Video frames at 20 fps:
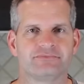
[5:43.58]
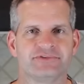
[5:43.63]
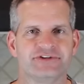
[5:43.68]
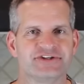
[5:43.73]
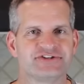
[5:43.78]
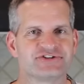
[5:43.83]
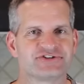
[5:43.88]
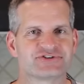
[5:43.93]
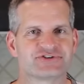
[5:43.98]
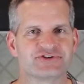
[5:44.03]

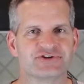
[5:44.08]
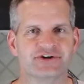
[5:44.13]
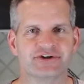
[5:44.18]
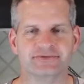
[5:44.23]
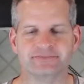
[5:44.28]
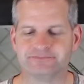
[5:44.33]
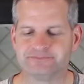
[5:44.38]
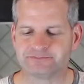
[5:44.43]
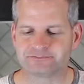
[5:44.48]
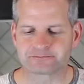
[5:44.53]
This is
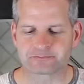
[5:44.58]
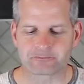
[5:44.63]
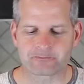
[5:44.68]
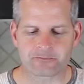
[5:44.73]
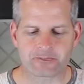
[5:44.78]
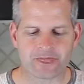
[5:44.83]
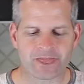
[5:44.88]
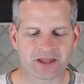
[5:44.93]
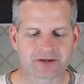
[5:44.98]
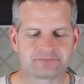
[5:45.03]
good.
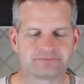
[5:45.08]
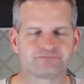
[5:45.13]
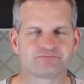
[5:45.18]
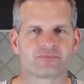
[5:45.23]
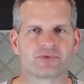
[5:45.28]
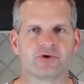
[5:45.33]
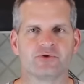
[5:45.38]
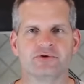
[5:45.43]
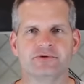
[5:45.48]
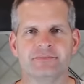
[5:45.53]

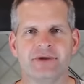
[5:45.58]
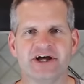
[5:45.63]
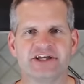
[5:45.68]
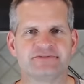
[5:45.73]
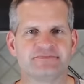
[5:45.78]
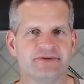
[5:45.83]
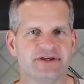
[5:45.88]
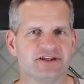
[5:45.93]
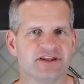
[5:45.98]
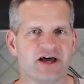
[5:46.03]
It
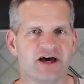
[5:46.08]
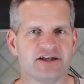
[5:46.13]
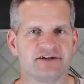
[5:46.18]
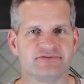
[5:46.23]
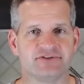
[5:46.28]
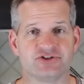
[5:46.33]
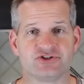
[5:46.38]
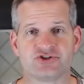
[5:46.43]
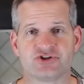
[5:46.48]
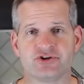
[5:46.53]
reminds me a lot of
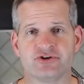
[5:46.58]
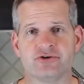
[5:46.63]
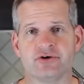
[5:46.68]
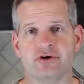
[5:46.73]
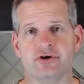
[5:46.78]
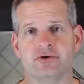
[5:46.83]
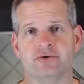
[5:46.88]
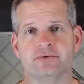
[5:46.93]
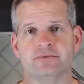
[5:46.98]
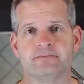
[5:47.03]
a
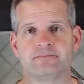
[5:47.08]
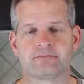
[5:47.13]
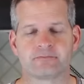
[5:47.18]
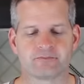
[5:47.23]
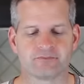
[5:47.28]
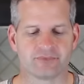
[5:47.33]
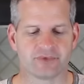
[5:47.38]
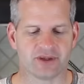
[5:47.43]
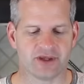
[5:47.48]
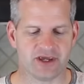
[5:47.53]
churro,
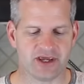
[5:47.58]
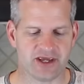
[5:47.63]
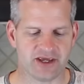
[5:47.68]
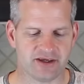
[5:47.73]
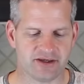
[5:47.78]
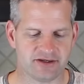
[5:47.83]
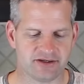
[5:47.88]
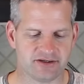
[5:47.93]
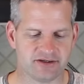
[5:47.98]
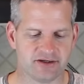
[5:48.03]

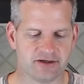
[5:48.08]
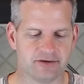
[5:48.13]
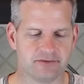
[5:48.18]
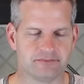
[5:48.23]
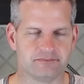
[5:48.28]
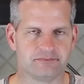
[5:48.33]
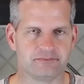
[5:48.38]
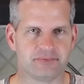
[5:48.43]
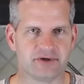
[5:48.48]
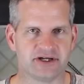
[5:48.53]

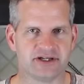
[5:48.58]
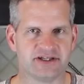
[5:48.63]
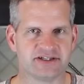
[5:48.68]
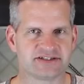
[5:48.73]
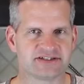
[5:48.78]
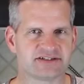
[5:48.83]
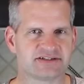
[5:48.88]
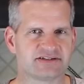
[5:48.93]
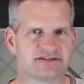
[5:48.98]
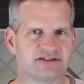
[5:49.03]
but
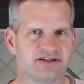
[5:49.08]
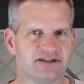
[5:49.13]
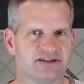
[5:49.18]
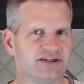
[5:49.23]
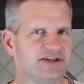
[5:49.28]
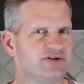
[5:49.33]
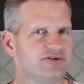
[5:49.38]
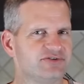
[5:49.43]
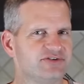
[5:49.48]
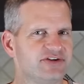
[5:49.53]
it's a
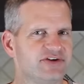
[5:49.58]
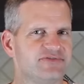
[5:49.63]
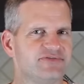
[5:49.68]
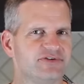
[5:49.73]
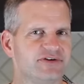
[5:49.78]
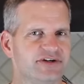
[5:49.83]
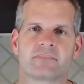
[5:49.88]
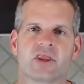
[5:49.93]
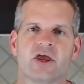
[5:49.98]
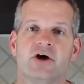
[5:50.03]
little
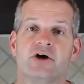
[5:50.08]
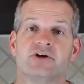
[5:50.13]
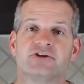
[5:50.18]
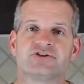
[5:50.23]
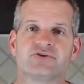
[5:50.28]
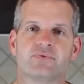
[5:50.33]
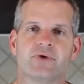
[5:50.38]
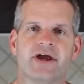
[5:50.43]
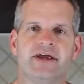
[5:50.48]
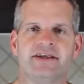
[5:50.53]
different.
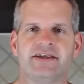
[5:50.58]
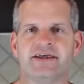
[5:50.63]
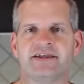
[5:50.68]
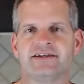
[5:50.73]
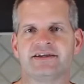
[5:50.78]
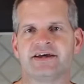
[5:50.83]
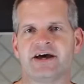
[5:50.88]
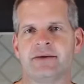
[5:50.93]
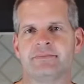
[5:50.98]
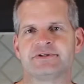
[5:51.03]
So write in
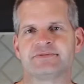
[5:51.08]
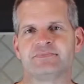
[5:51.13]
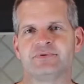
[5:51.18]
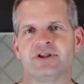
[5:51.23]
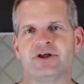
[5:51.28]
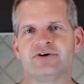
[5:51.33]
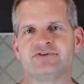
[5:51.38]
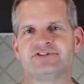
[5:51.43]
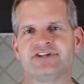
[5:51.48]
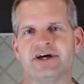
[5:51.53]
the comments
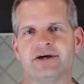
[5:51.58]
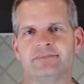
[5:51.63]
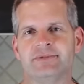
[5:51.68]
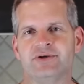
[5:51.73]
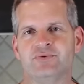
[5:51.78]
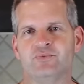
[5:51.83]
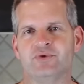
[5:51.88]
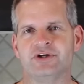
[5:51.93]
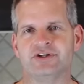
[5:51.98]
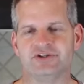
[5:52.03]
below, tell
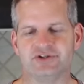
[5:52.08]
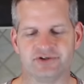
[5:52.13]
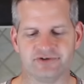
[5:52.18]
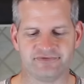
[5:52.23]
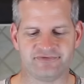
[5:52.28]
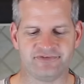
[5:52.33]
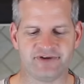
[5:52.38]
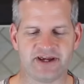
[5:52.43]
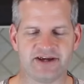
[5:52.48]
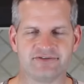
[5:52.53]
me what your
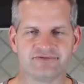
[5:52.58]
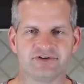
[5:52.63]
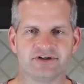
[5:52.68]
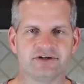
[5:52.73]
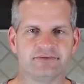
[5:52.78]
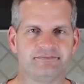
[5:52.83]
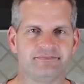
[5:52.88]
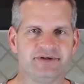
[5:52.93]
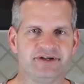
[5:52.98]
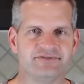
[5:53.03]

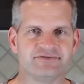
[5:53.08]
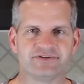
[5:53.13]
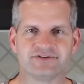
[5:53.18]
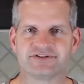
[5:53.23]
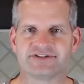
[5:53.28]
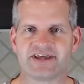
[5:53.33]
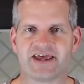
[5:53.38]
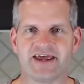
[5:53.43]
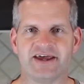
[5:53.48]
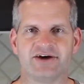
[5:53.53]
favorite beaver
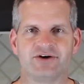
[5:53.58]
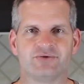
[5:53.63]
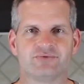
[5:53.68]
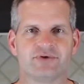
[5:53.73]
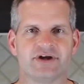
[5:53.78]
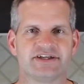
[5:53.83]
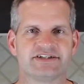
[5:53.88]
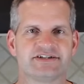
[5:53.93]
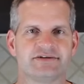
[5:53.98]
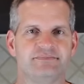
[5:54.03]
tail
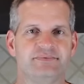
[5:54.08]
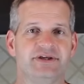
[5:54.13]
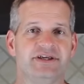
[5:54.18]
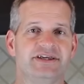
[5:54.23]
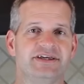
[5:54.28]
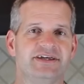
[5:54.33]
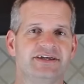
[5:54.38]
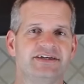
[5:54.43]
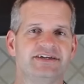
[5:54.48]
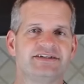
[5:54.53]

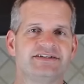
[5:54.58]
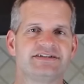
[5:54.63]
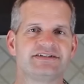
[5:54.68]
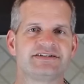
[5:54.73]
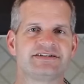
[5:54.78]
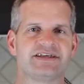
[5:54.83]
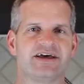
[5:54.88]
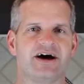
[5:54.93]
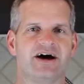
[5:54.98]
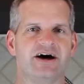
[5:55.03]
recipe
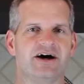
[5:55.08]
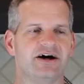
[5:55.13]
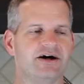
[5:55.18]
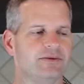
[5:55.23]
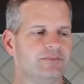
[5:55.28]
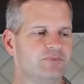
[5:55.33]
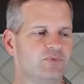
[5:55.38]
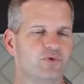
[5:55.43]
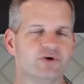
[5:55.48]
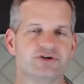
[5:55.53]
is,
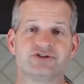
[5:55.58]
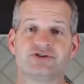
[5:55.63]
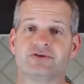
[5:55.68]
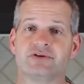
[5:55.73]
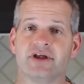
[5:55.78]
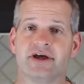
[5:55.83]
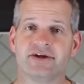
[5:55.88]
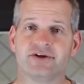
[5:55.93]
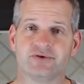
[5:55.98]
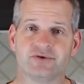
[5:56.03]
what you
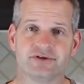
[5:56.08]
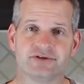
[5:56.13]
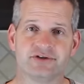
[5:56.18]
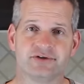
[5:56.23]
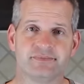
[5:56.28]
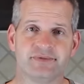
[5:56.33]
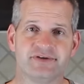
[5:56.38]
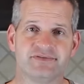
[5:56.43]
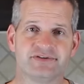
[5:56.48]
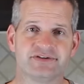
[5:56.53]
like on your
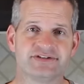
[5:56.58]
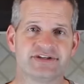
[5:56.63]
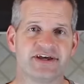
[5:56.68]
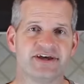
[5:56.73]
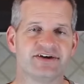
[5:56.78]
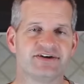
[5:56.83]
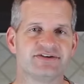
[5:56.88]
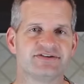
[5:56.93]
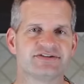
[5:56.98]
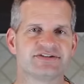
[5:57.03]
beaver
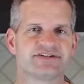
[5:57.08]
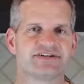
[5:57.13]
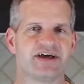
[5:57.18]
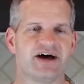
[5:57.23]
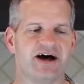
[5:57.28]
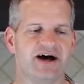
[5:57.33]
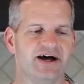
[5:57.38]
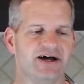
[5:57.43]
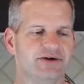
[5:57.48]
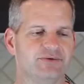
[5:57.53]
tails.
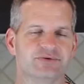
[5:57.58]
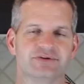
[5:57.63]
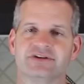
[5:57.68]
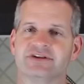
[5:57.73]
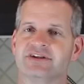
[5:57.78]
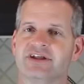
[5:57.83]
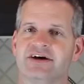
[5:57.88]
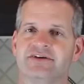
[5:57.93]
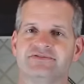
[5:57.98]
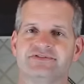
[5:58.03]
I would
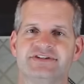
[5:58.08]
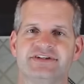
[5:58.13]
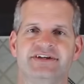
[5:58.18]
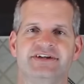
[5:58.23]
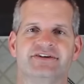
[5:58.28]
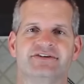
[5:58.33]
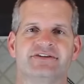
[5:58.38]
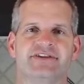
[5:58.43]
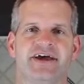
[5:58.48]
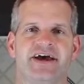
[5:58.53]
love to
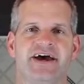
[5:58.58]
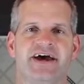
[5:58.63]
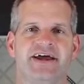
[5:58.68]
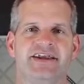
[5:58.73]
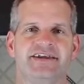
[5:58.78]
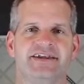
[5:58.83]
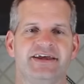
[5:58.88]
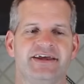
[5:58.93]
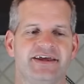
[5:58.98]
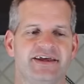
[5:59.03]
hear
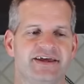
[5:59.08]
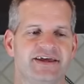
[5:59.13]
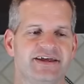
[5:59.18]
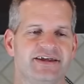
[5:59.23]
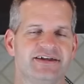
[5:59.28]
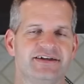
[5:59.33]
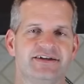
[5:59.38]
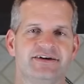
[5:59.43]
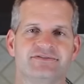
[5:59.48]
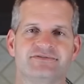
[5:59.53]
that,
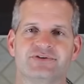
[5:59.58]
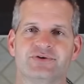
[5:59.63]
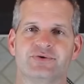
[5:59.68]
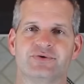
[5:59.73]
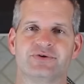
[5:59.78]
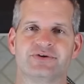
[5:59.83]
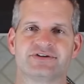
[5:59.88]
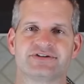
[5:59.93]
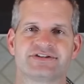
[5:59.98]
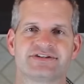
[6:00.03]
and of
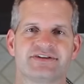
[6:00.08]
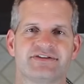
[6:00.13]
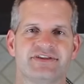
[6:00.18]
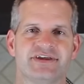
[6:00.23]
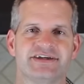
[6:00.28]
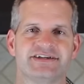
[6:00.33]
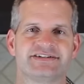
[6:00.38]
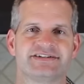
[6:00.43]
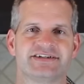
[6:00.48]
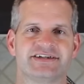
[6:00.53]
course,
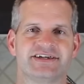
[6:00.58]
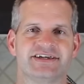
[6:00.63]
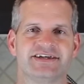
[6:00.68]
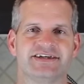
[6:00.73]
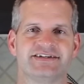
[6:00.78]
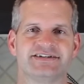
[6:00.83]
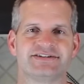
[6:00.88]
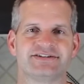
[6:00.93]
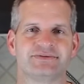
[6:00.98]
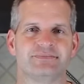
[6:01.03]
thanks
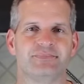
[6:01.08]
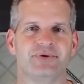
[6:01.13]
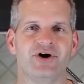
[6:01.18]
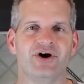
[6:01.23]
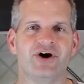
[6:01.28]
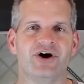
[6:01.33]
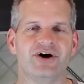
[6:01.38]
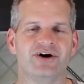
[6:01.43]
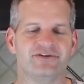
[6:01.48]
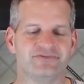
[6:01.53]
again to
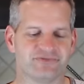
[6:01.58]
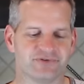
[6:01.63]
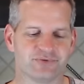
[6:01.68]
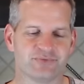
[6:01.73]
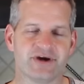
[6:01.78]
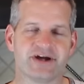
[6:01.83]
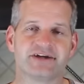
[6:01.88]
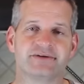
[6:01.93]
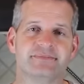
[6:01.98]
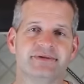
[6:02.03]
Paul for
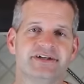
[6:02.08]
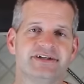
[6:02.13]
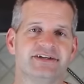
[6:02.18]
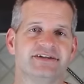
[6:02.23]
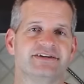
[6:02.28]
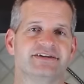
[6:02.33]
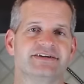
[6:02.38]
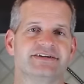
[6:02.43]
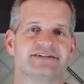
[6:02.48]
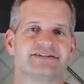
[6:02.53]

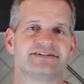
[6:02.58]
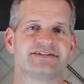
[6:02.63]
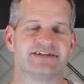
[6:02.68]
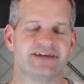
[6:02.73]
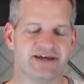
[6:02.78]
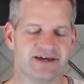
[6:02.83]
recommending this,